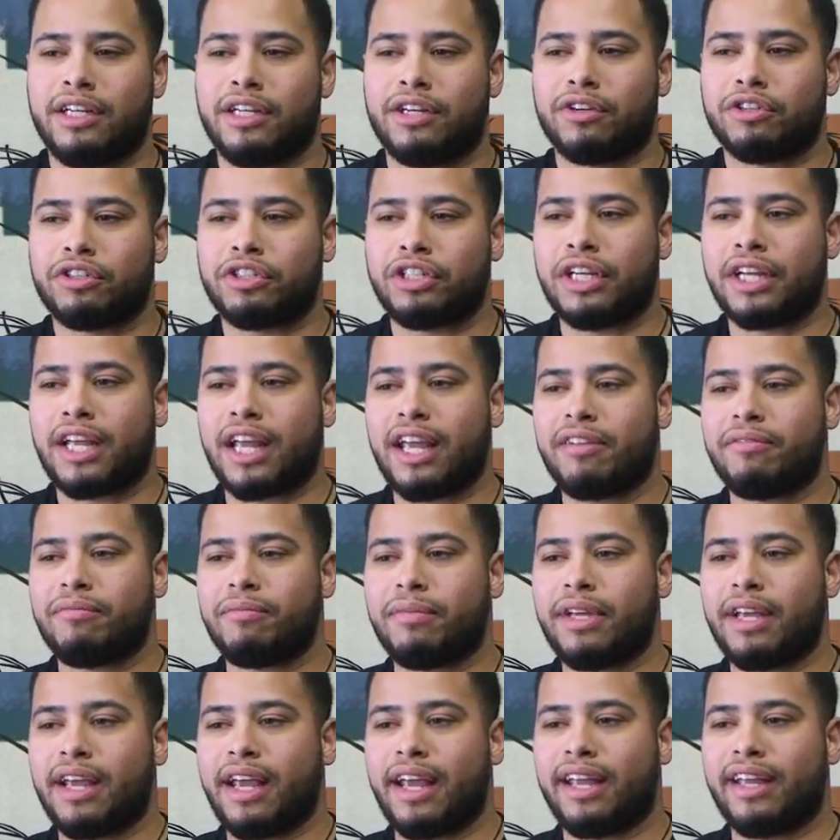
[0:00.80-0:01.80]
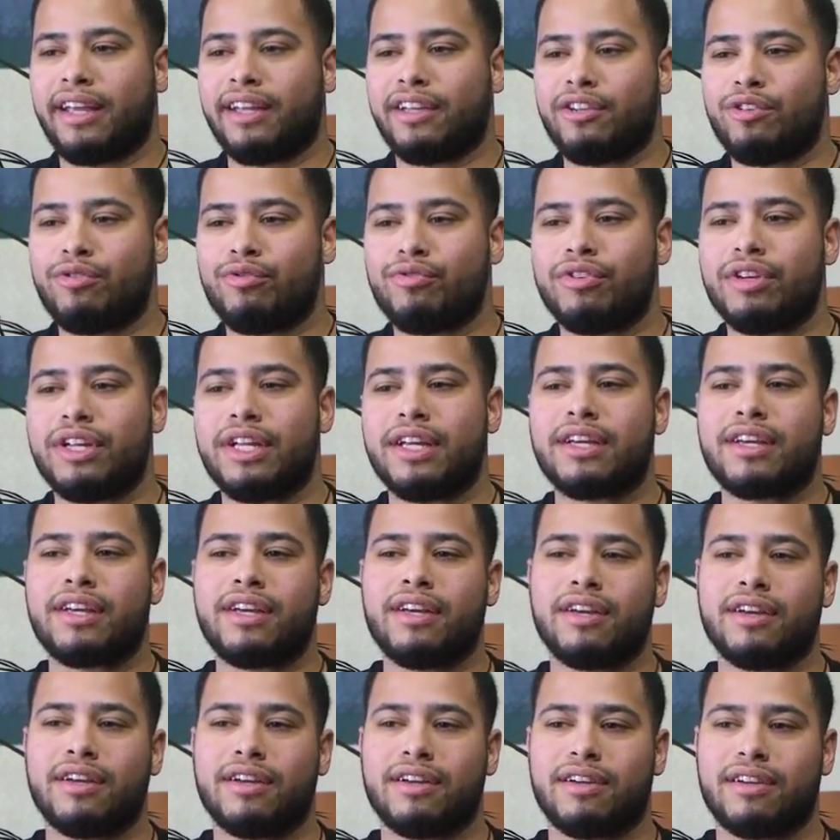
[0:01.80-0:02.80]
know, she gave me a
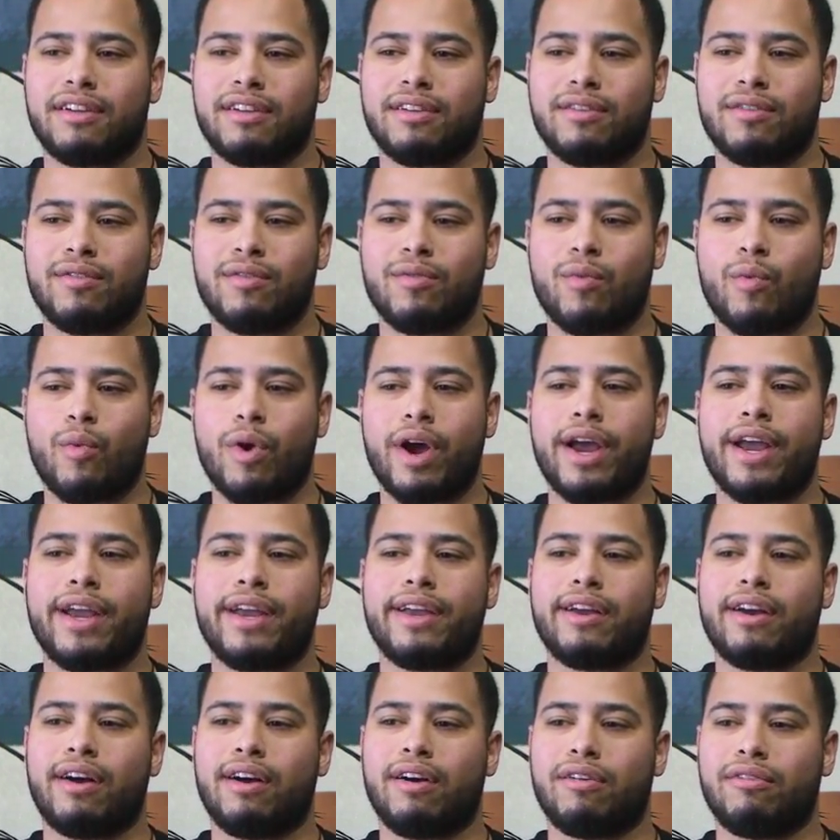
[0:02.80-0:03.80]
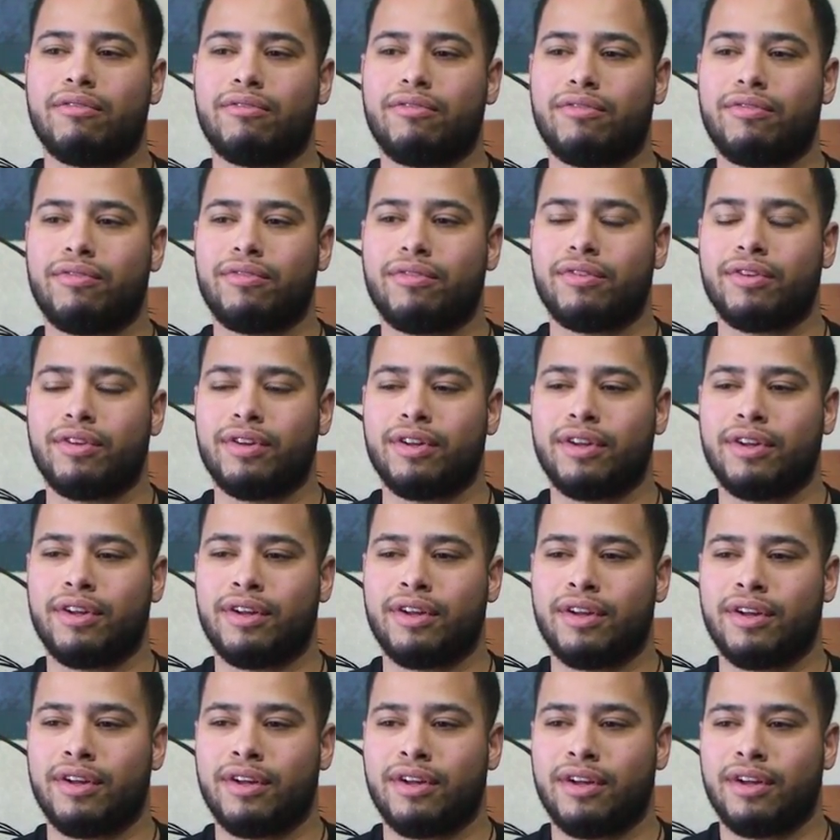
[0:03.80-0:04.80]
unique way of
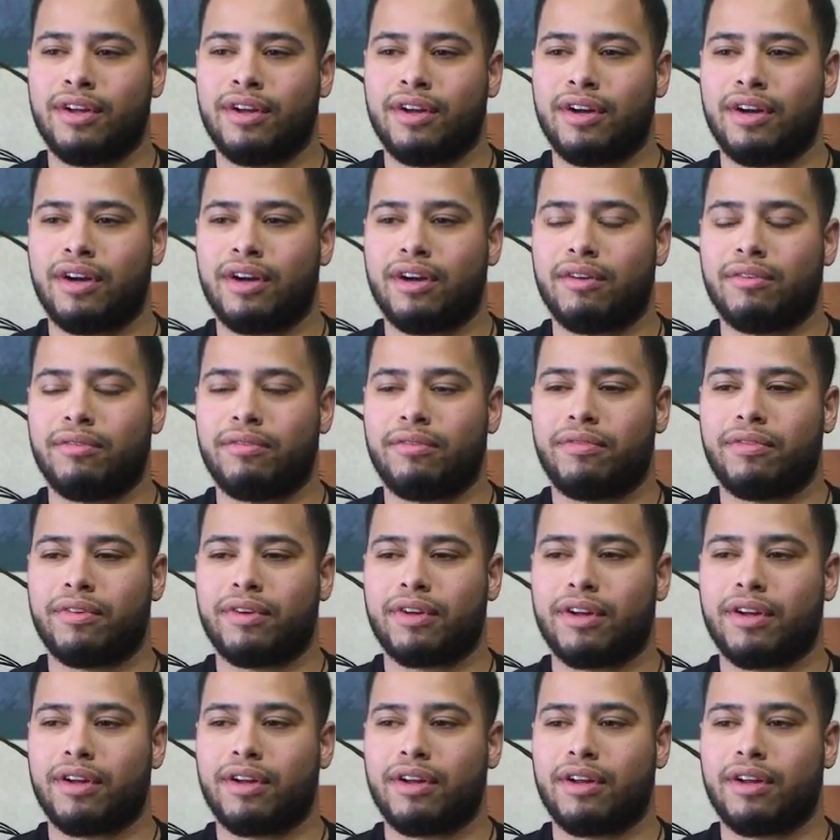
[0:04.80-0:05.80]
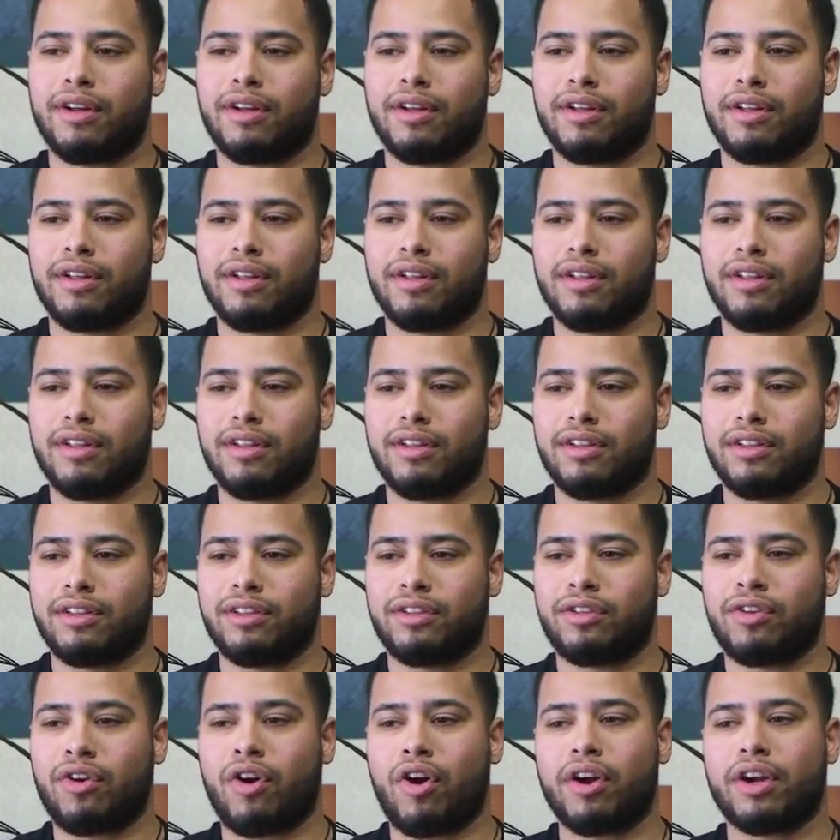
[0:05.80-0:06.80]
of
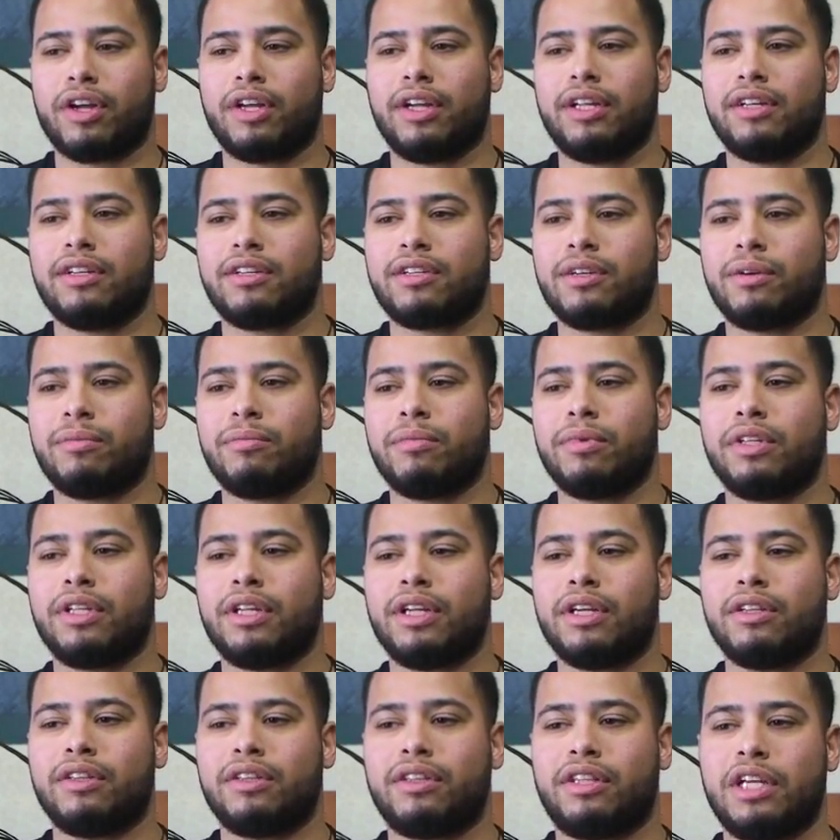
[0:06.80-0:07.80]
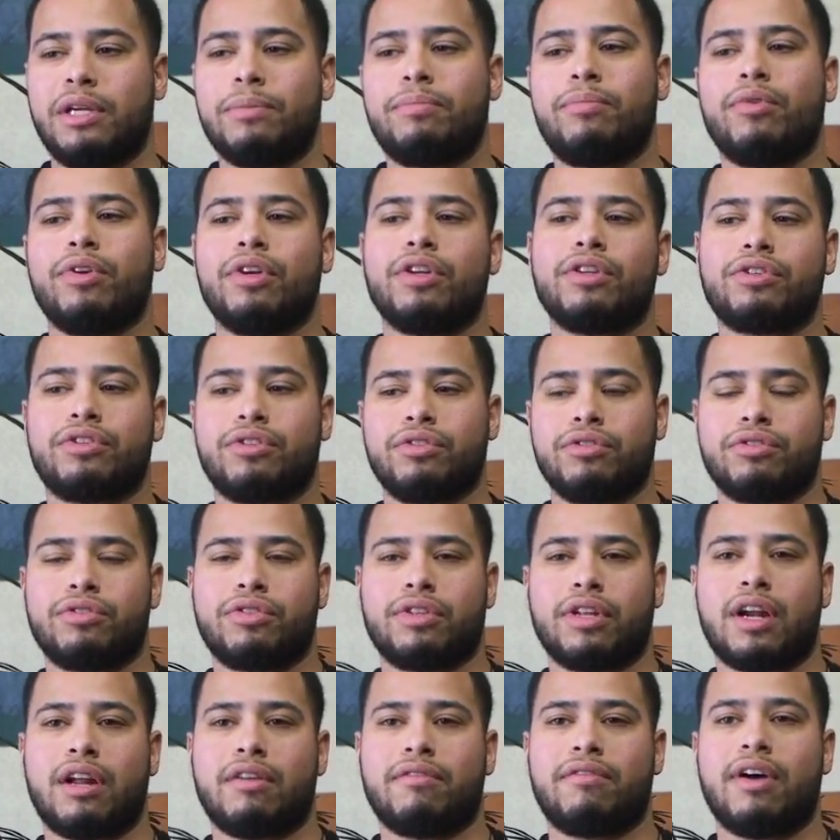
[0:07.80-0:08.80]
targeting some of the deeper issues
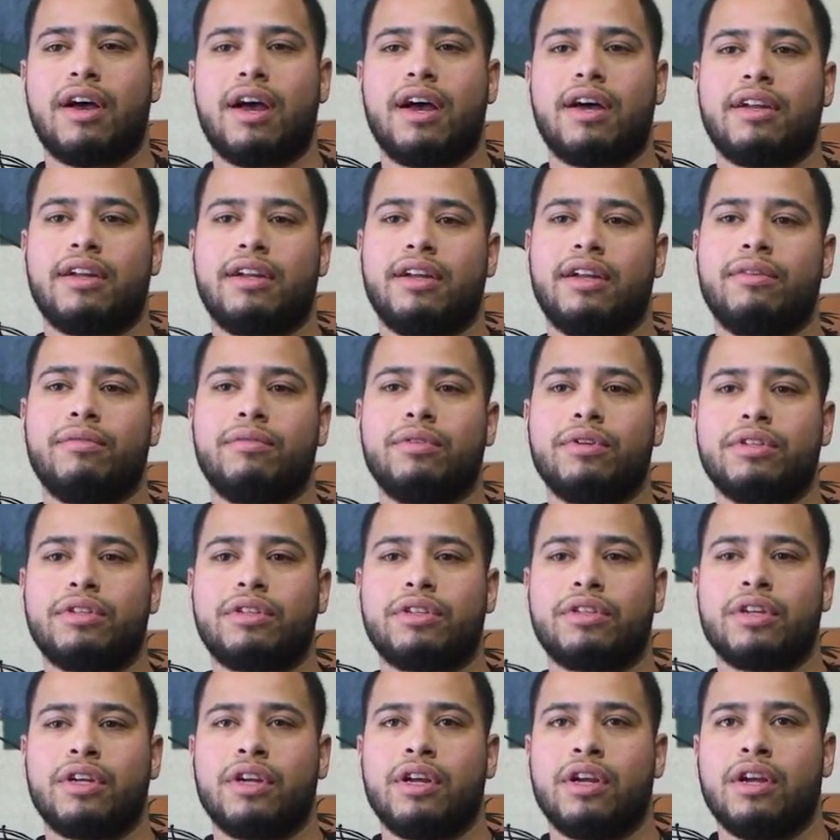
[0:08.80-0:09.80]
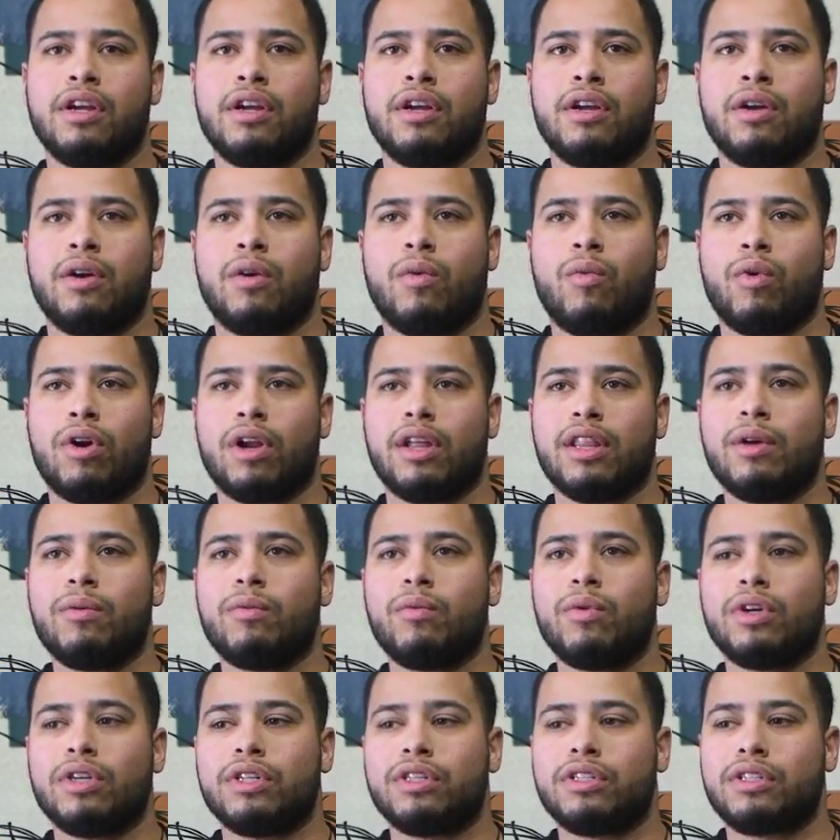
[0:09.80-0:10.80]
that I've had, and it was one of them
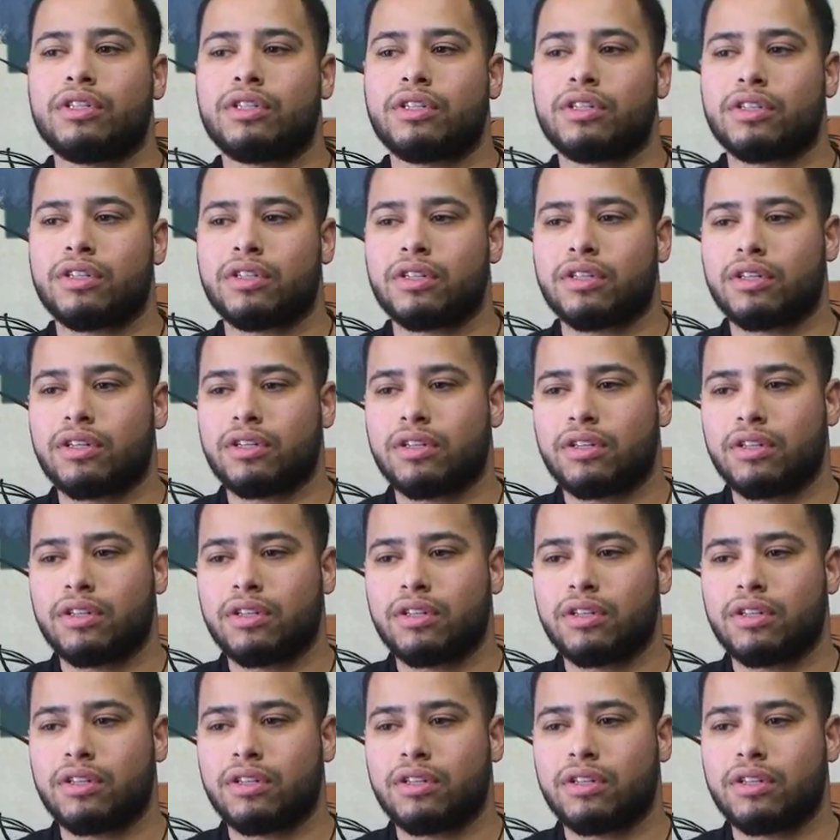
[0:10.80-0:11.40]
was